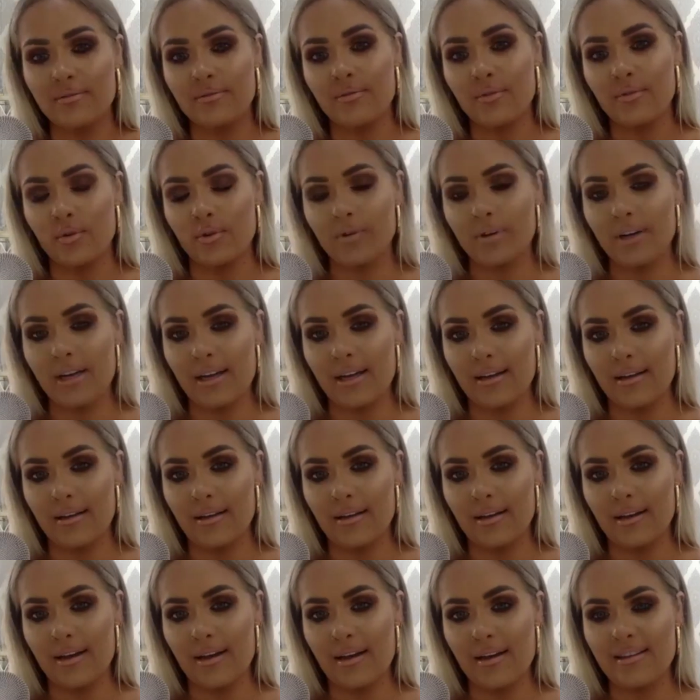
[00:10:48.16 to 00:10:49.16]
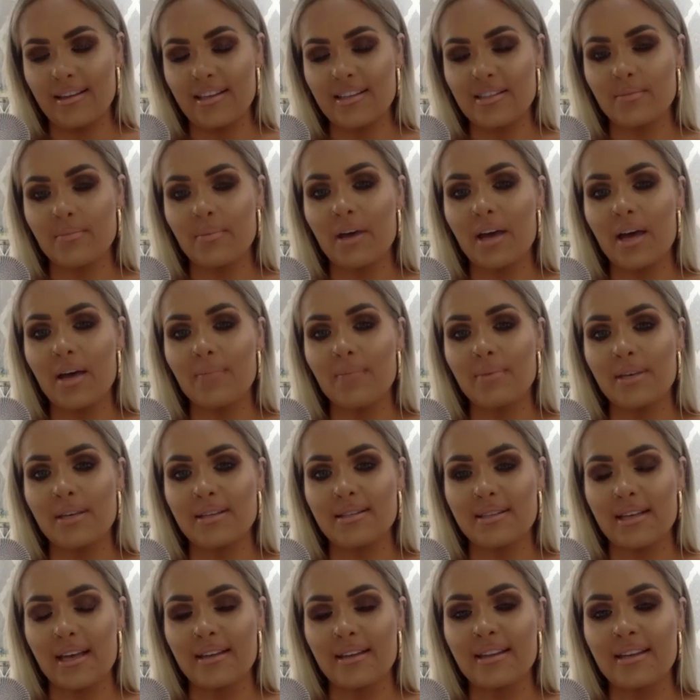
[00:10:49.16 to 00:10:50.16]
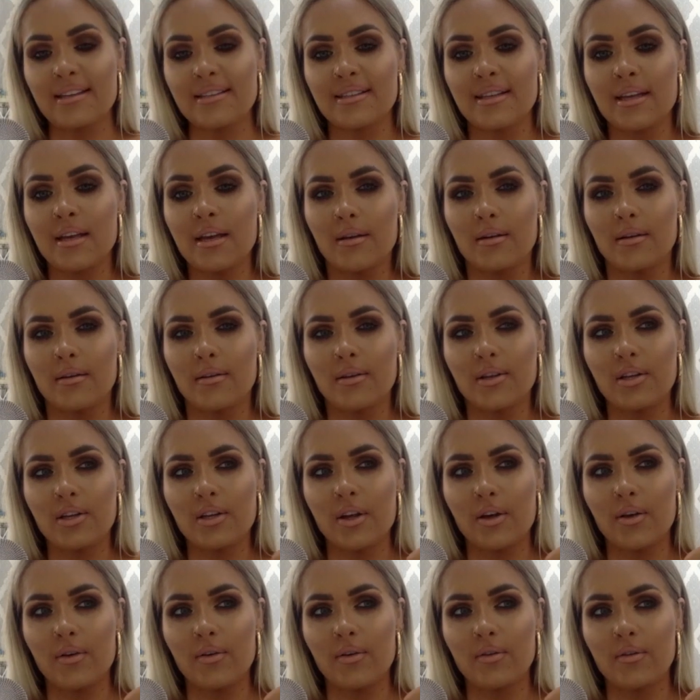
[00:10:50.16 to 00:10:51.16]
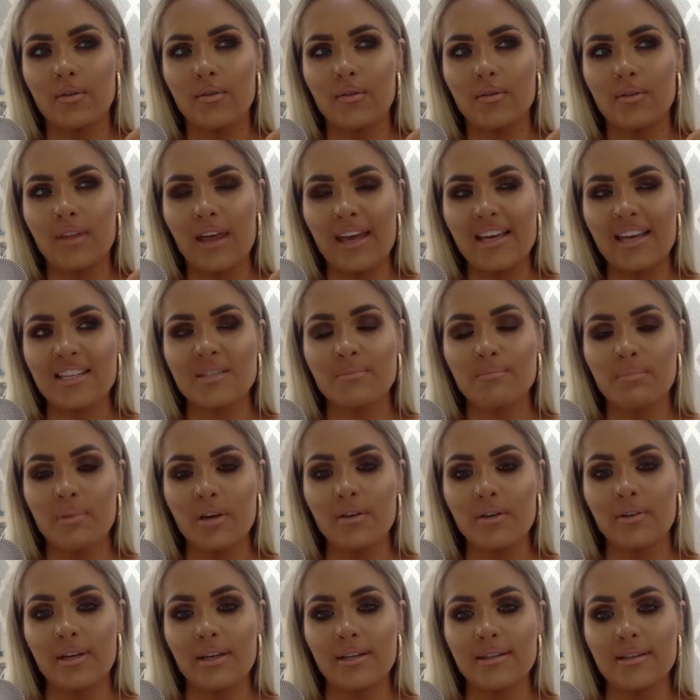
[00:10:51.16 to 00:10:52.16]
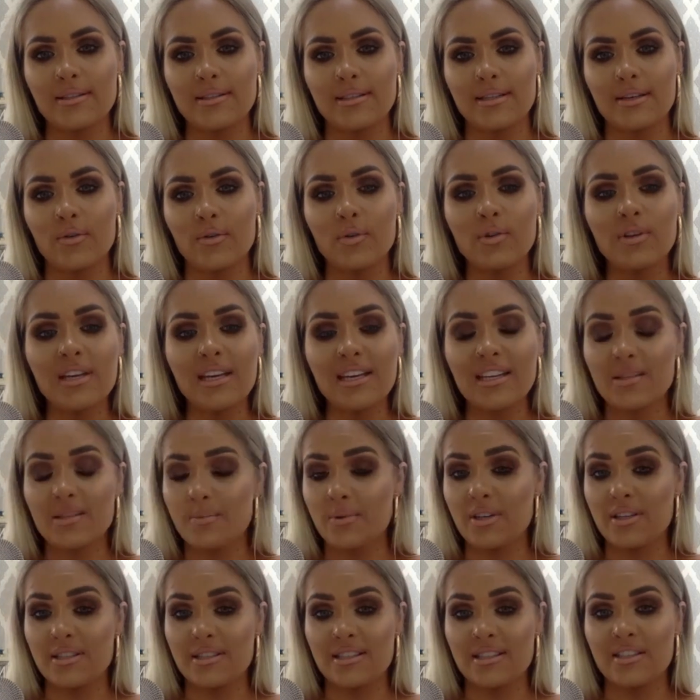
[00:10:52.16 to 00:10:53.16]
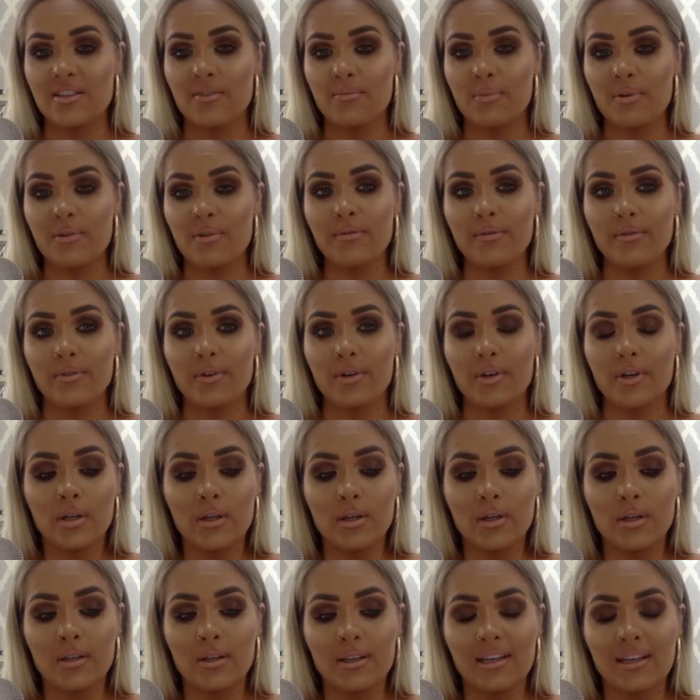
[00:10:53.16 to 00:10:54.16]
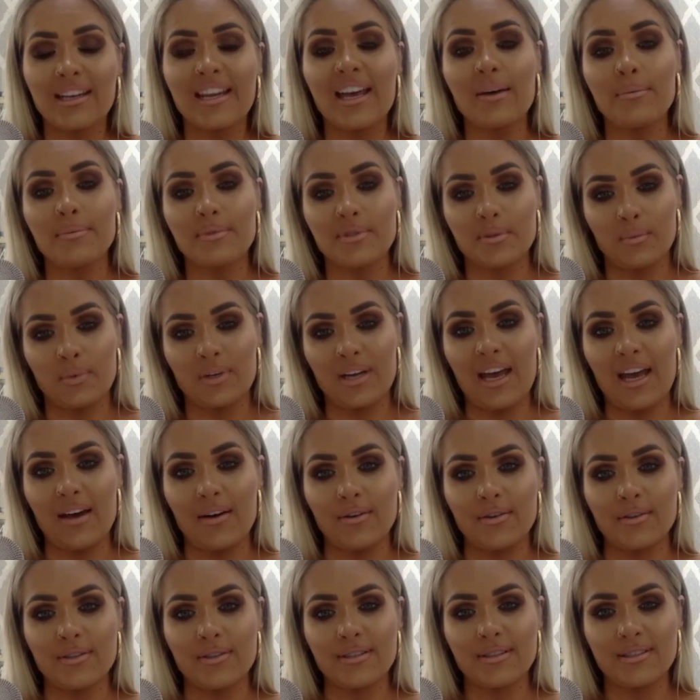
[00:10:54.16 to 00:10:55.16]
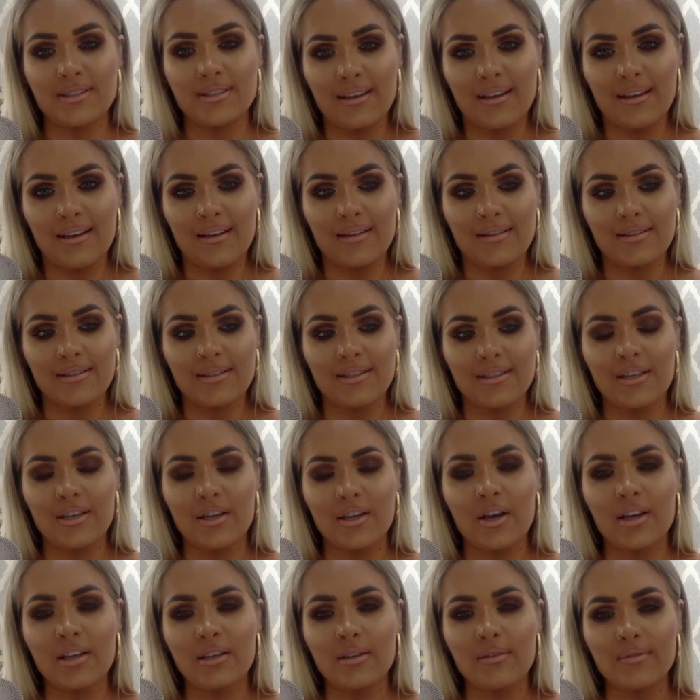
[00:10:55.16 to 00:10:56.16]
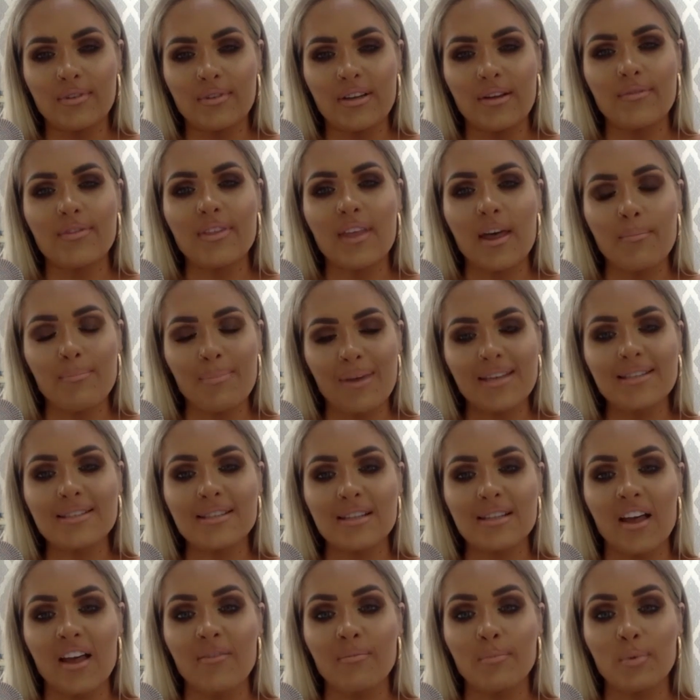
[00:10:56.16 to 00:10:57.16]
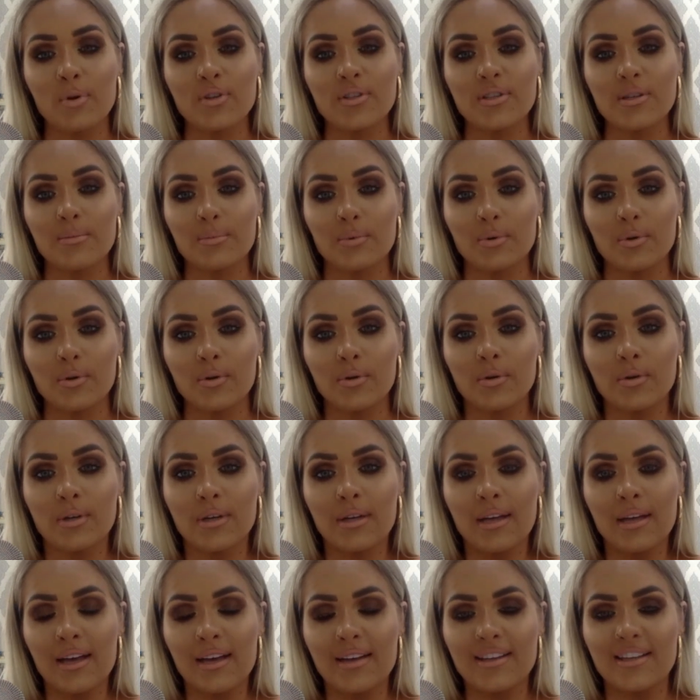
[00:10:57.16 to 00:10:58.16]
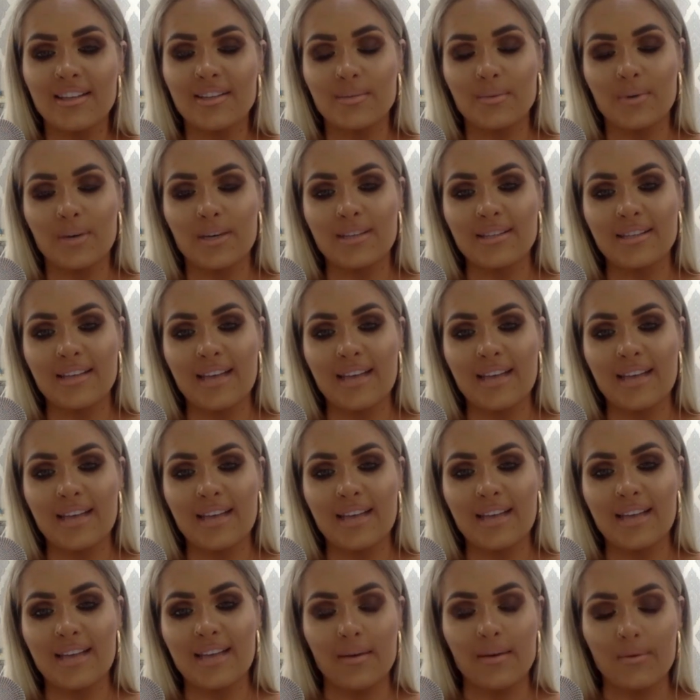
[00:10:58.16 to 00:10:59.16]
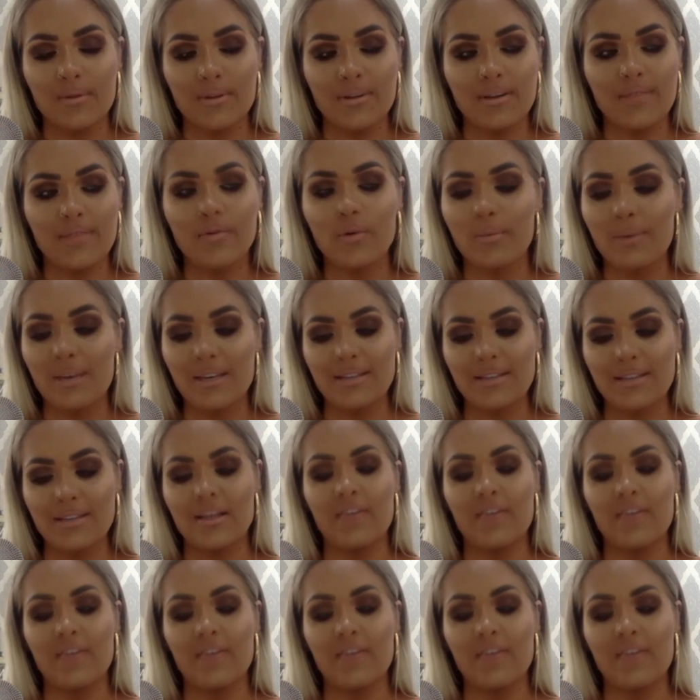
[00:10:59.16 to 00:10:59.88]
for it and there's a purpose and there's, you know, that experience, all the experiences I've been through can help someone else to kind of live their best life possible. And that's what I say is like, live your best life